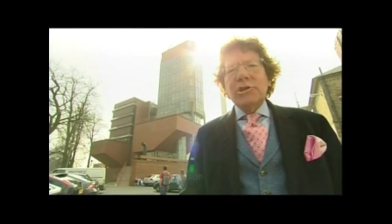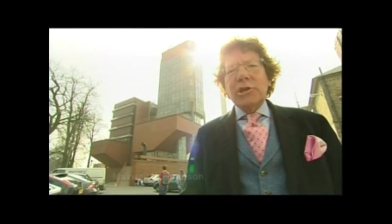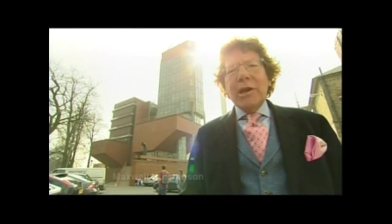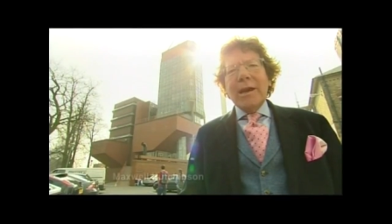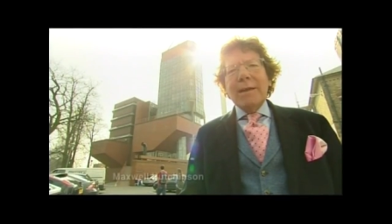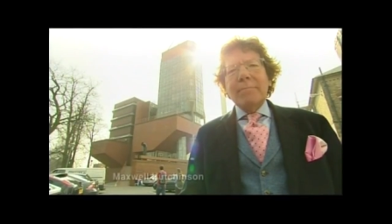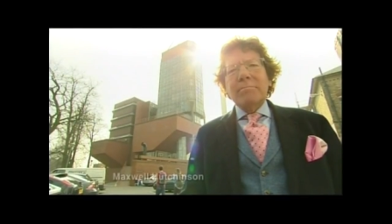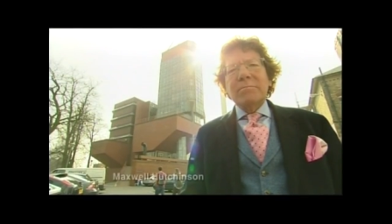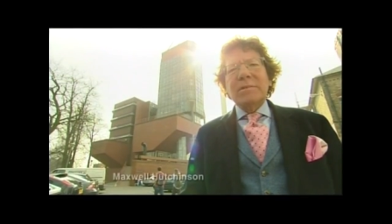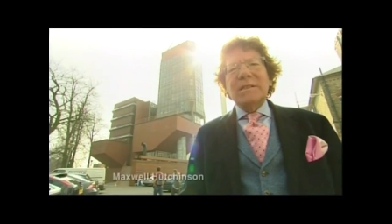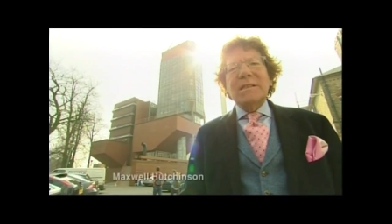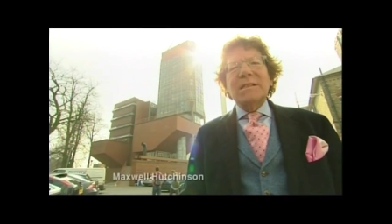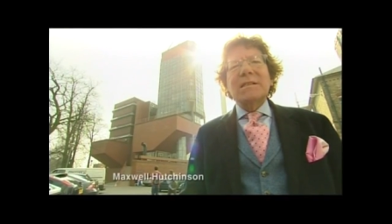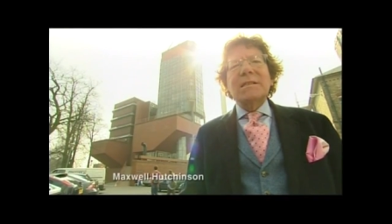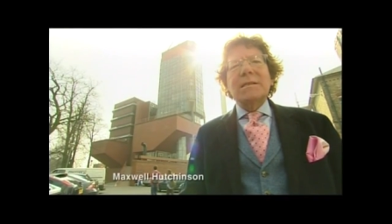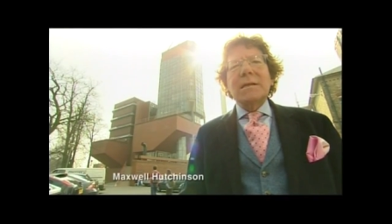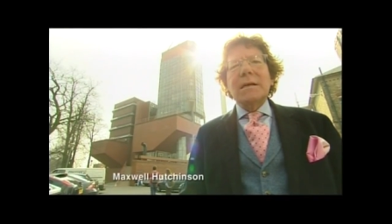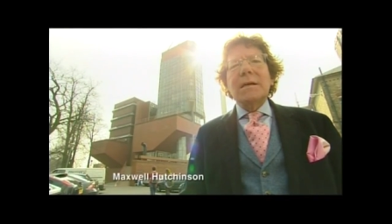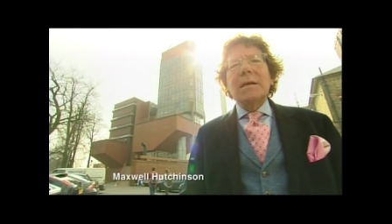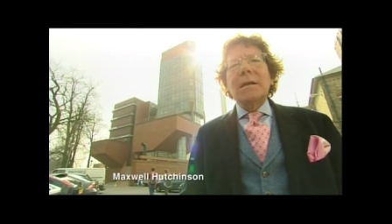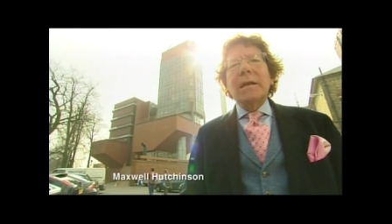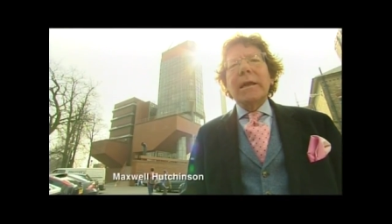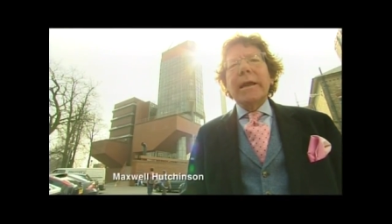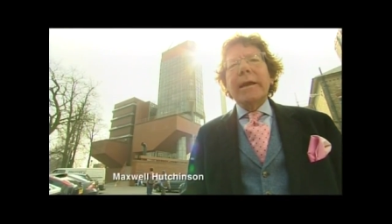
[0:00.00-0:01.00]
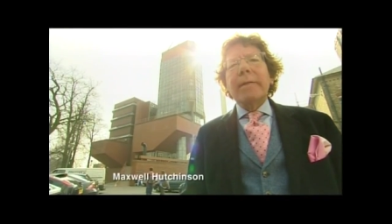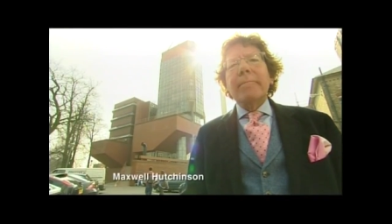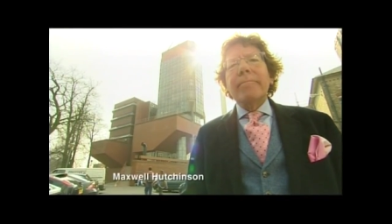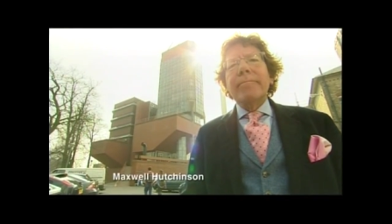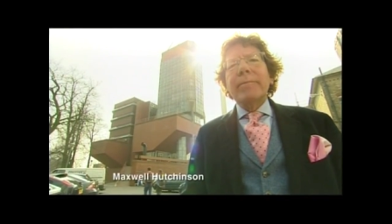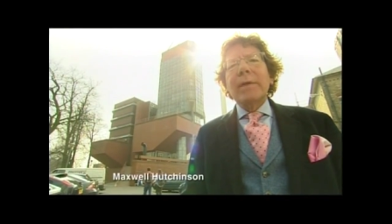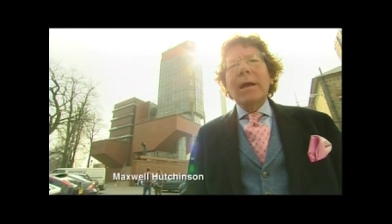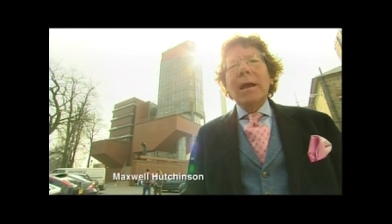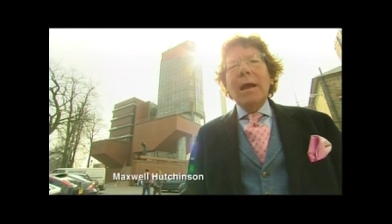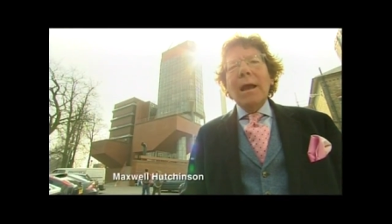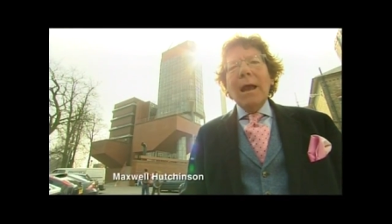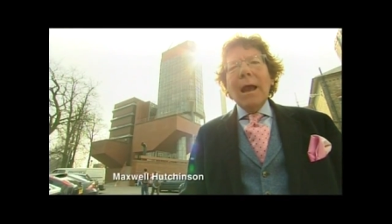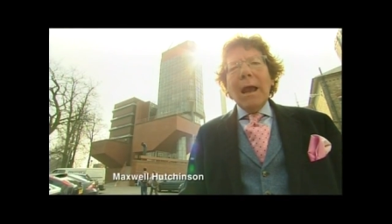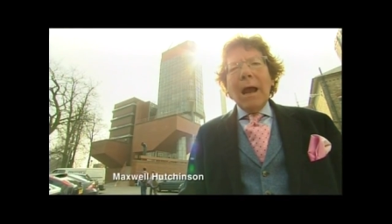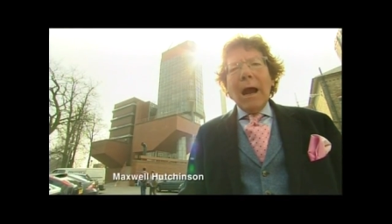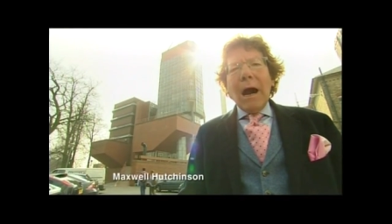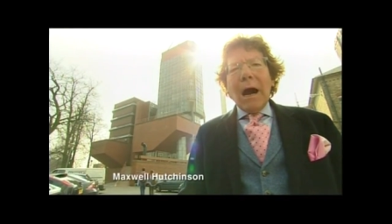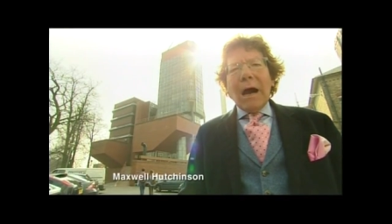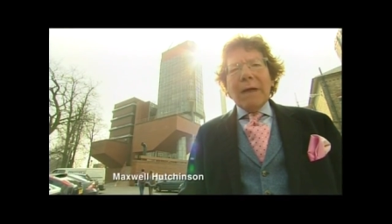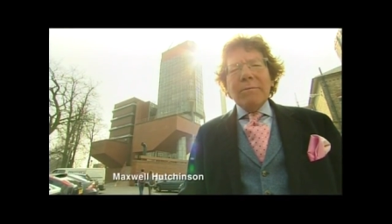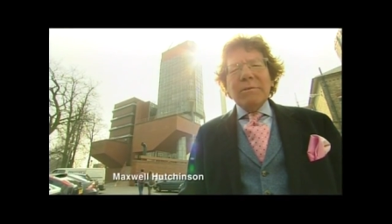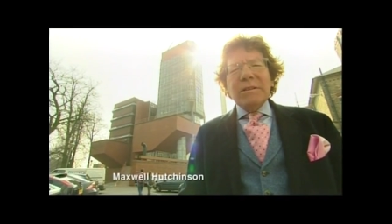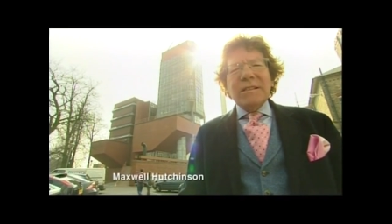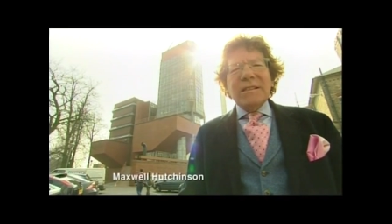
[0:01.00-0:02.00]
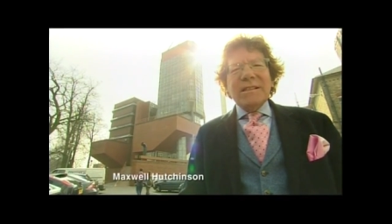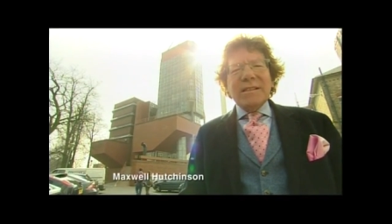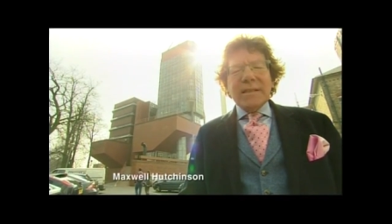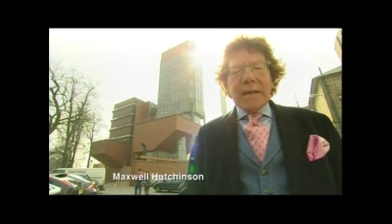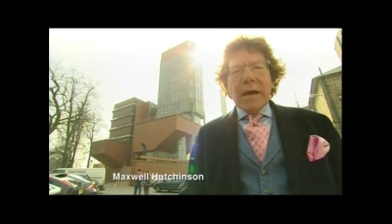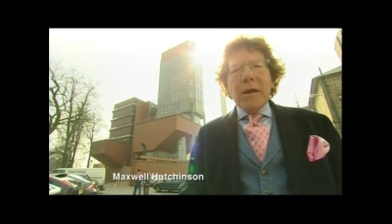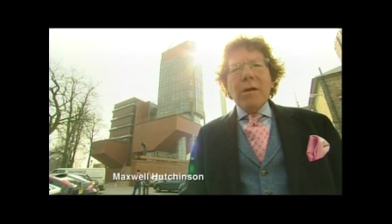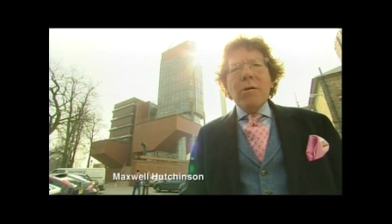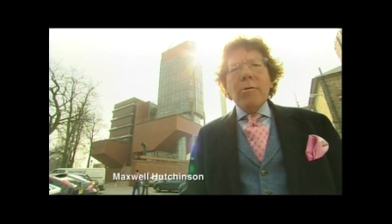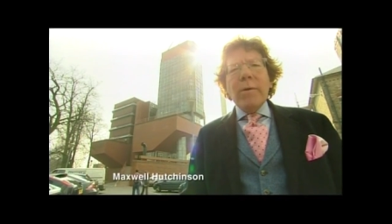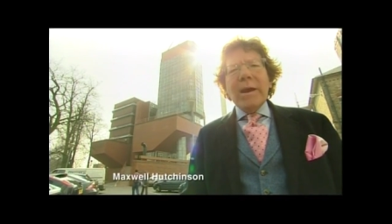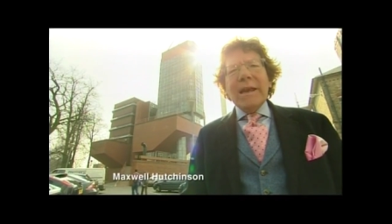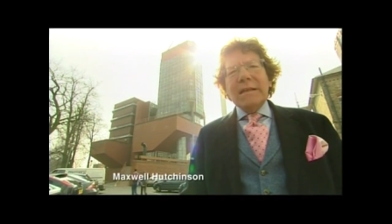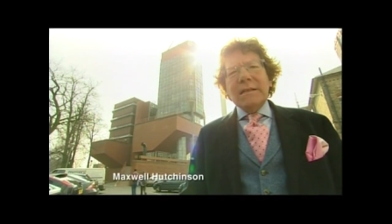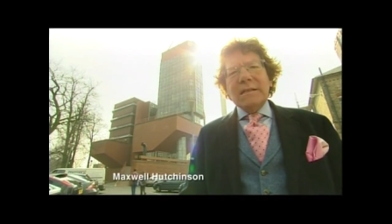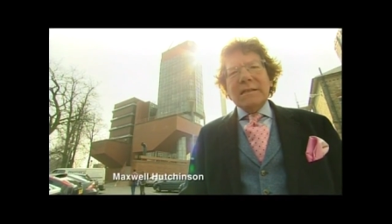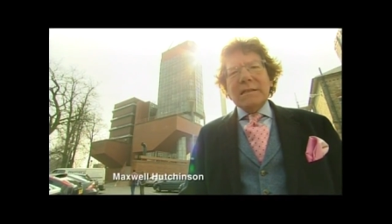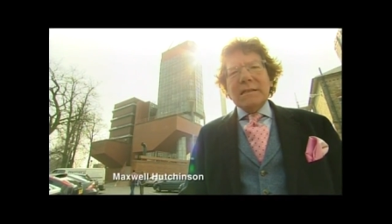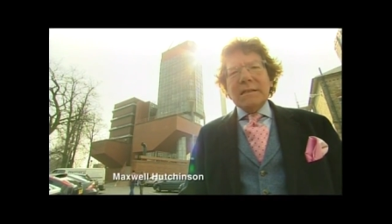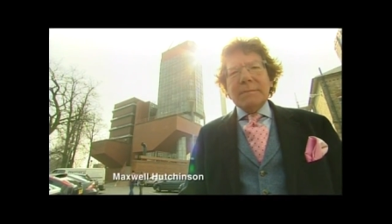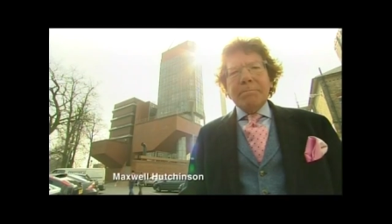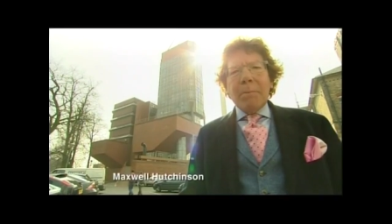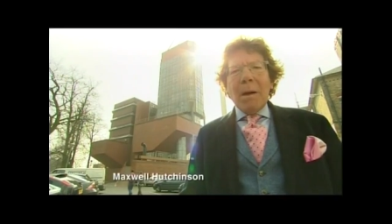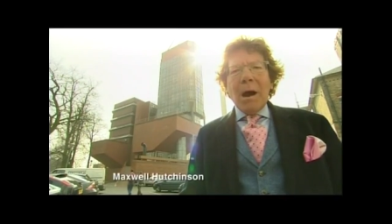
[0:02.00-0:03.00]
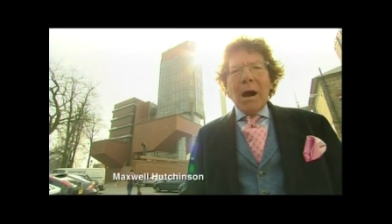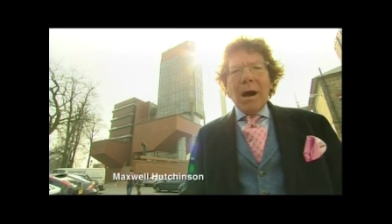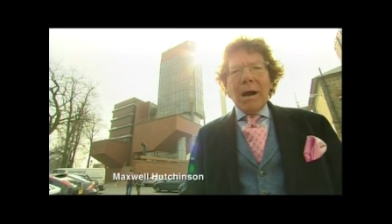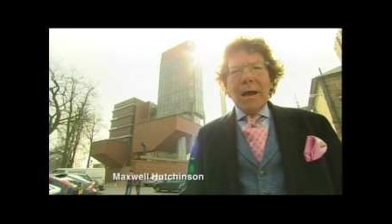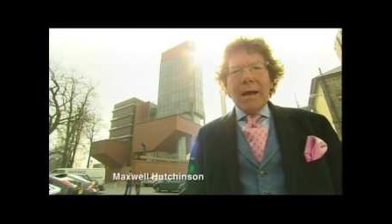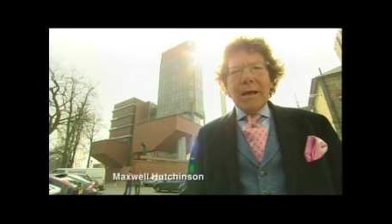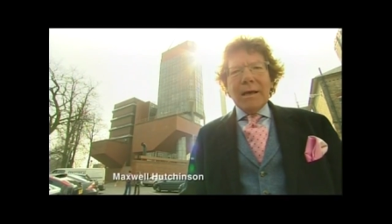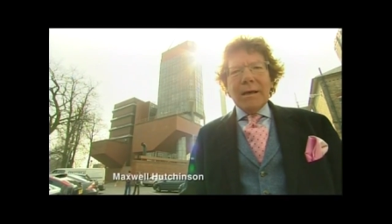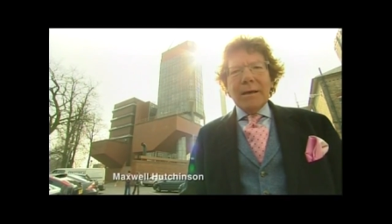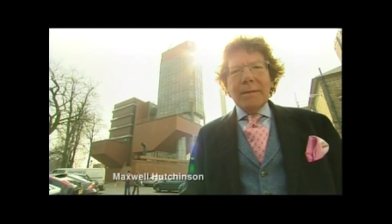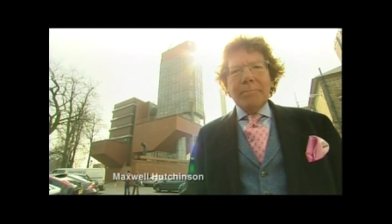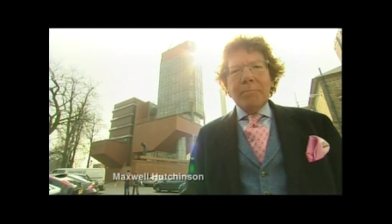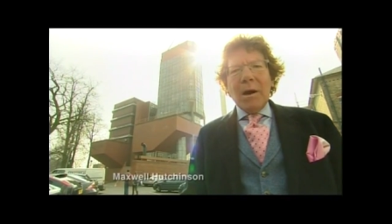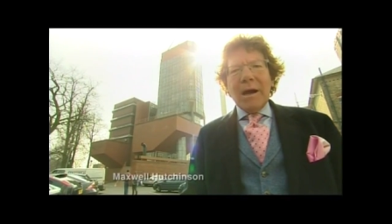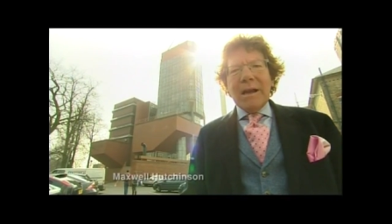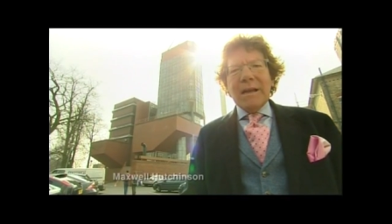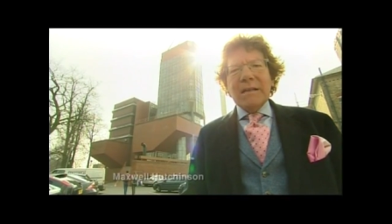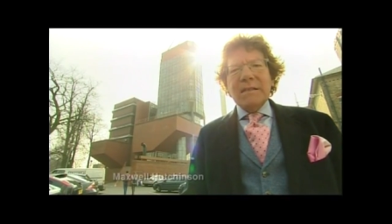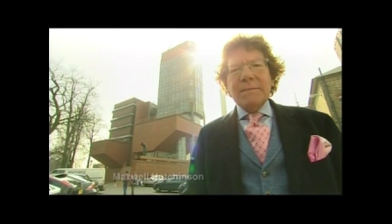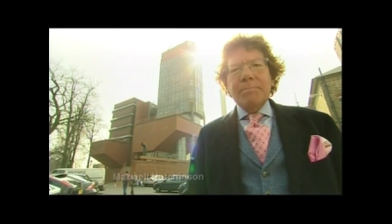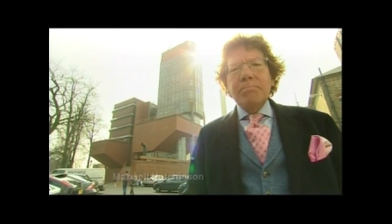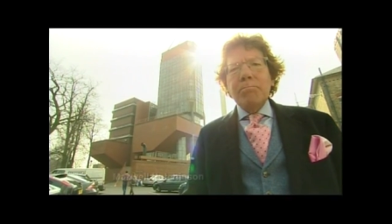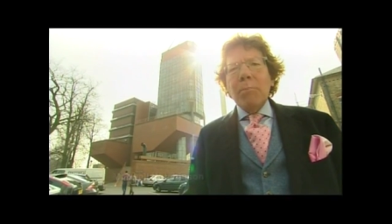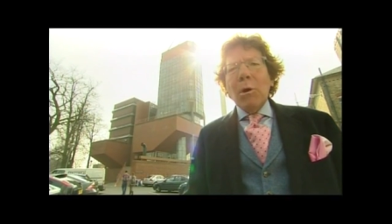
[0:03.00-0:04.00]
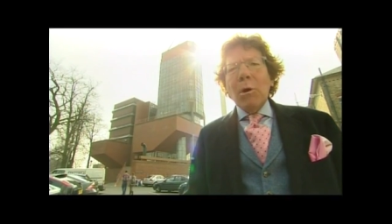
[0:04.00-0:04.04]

James Stirling. I was so inspired by its